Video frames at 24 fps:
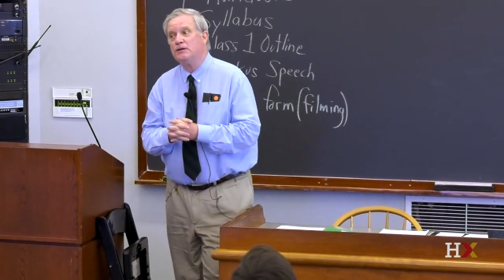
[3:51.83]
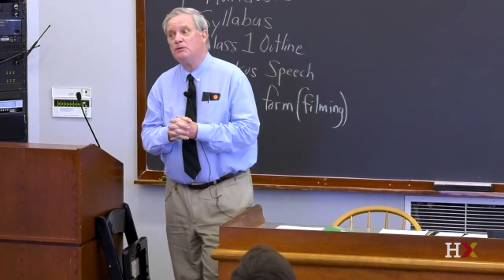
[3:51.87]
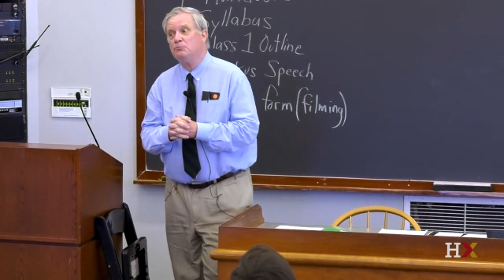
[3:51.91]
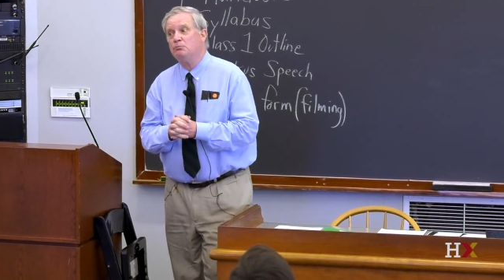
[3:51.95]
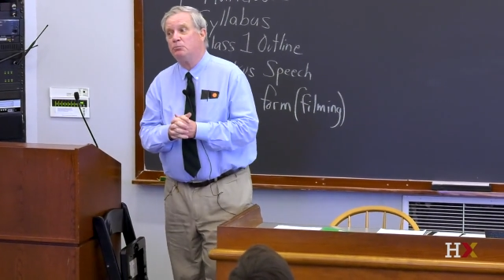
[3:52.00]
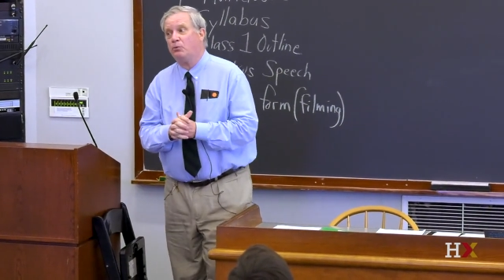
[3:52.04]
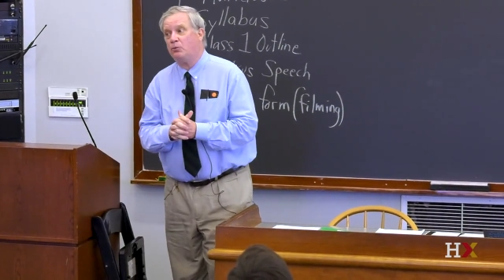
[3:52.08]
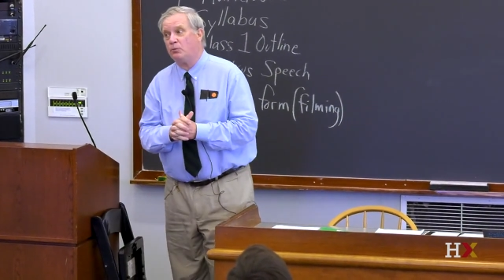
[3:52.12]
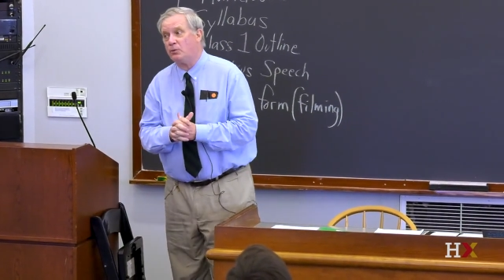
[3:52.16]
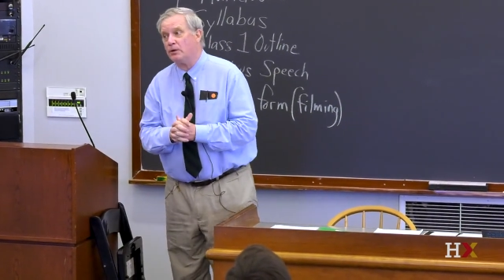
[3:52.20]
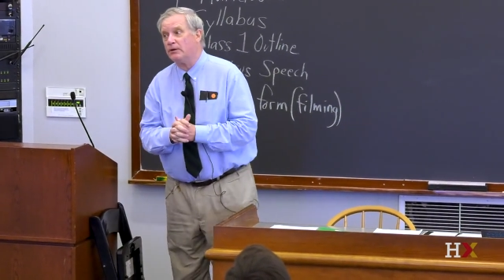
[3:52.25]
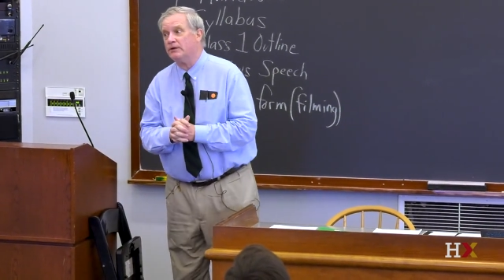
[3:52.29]

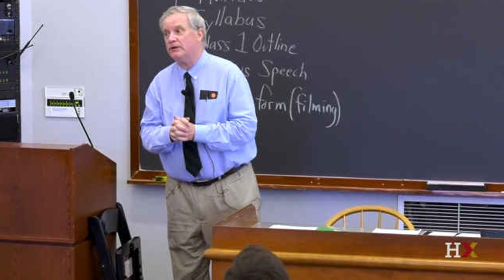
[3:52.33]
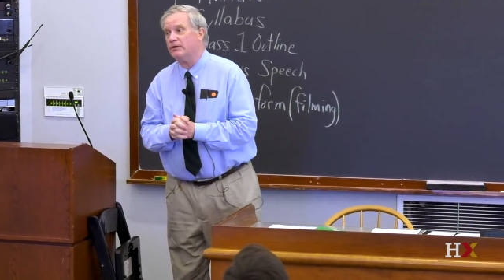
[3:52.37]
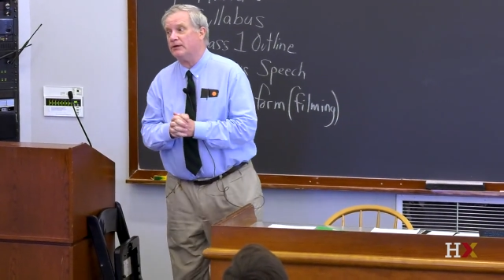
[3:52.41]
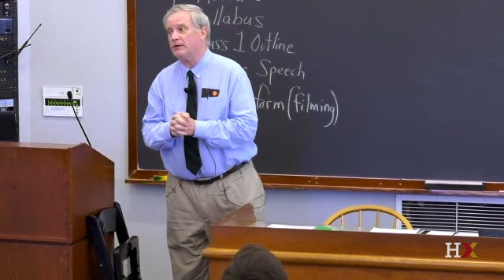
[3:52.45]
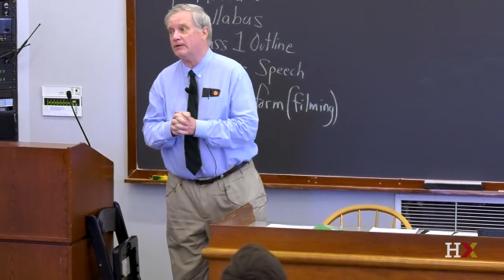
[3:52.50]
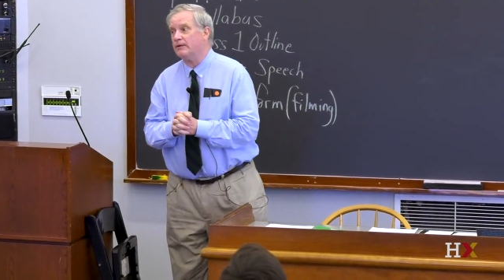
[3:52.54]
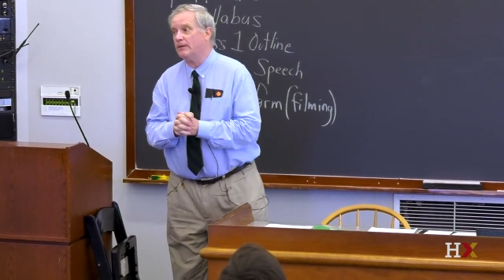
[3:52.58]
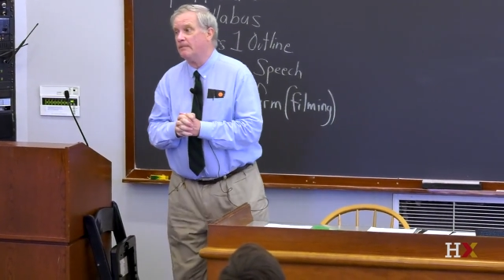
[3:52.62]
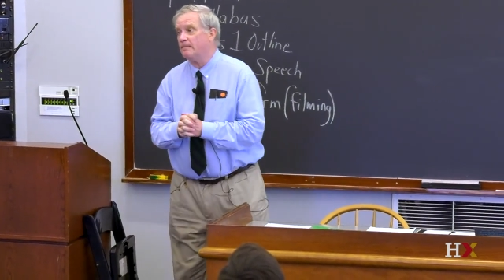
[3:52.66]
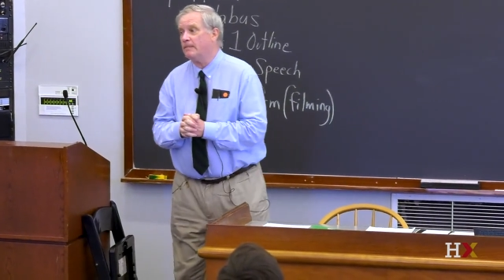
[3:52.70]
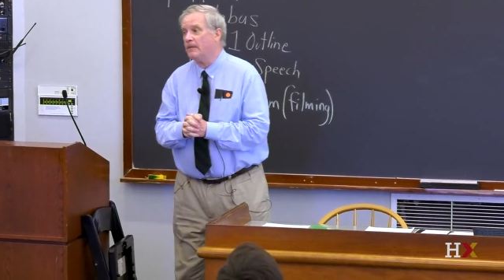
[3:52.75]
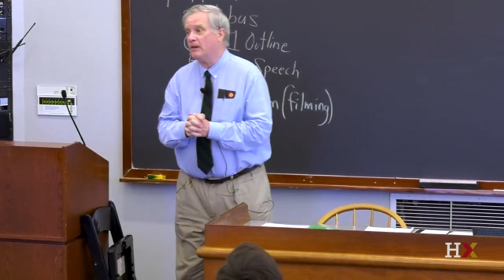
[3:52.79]
important.
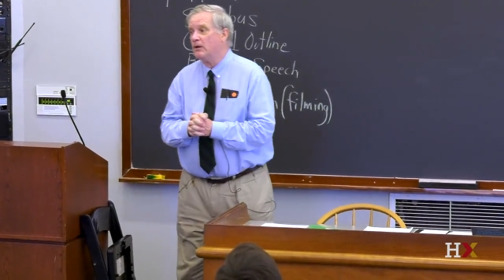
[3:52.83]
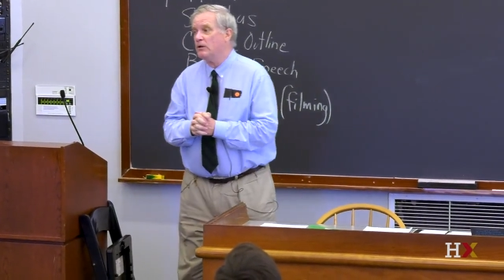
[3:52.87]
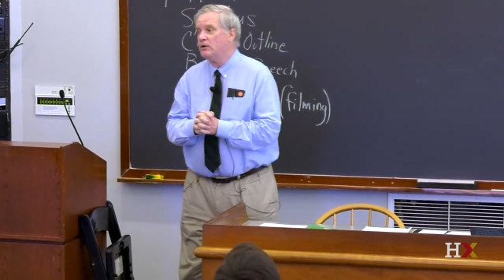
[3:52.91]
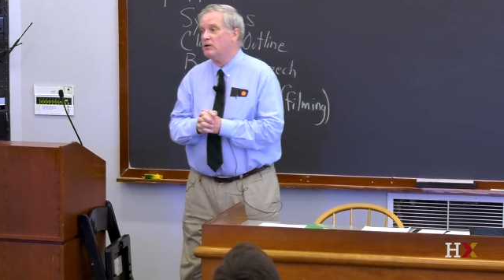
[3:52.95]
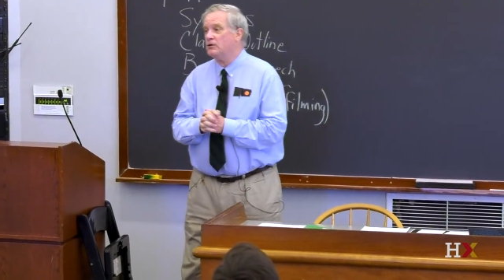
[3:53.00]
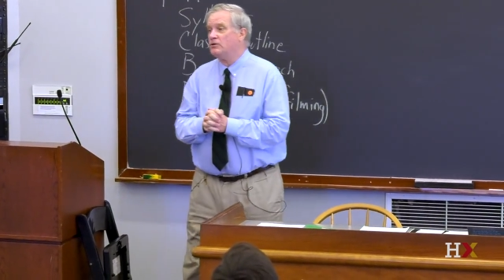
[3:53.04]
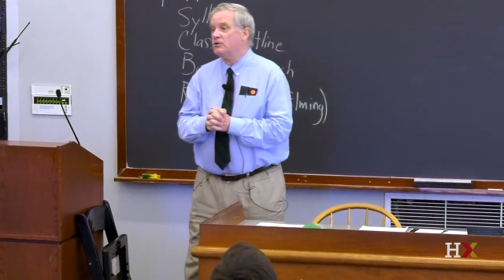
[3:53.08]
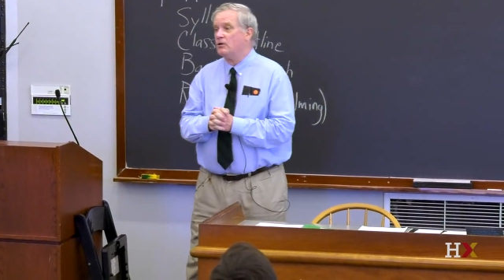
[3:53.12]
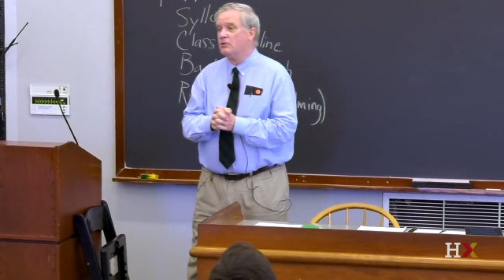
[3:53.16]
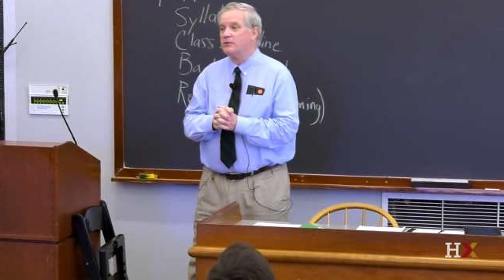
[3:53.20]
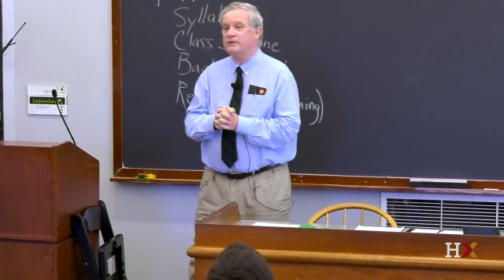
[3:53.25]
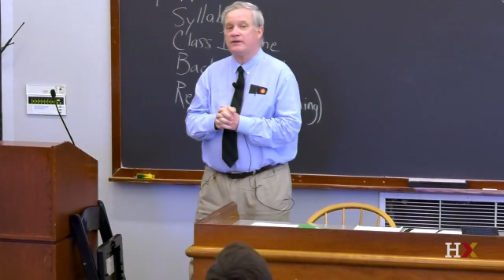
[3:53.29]

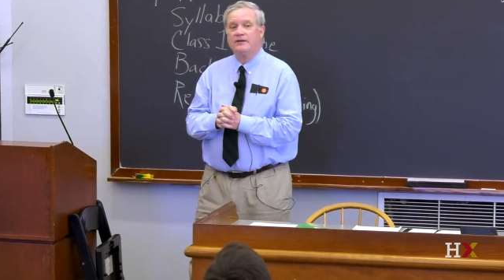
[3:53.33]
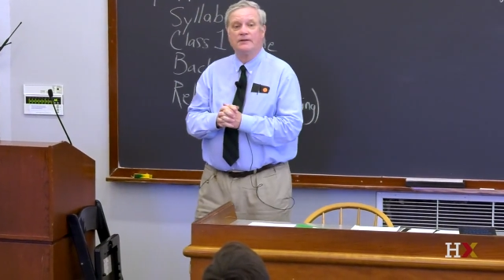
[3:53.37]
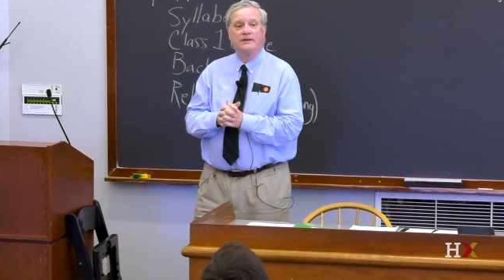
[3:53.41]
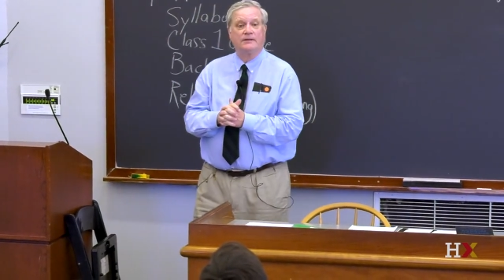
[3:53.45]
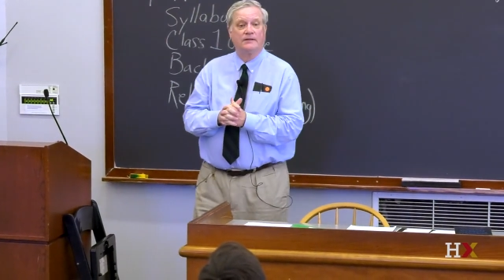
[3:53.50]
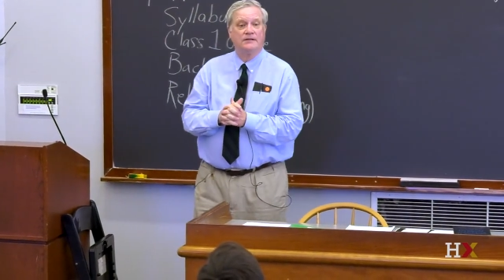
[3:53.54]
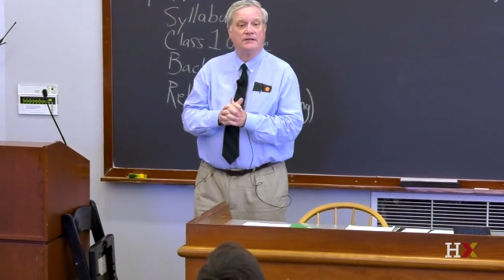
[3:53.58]
Don't think